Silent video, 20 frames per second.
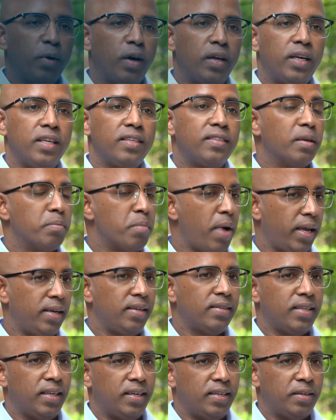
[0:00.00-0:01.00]
one is the
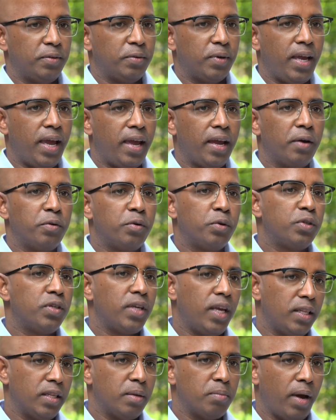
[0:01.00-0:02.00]
mindset. Okay, I have to
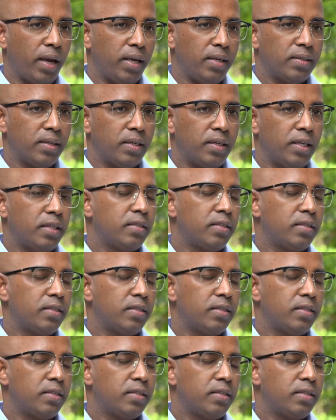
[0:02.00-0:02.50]
change the mindset.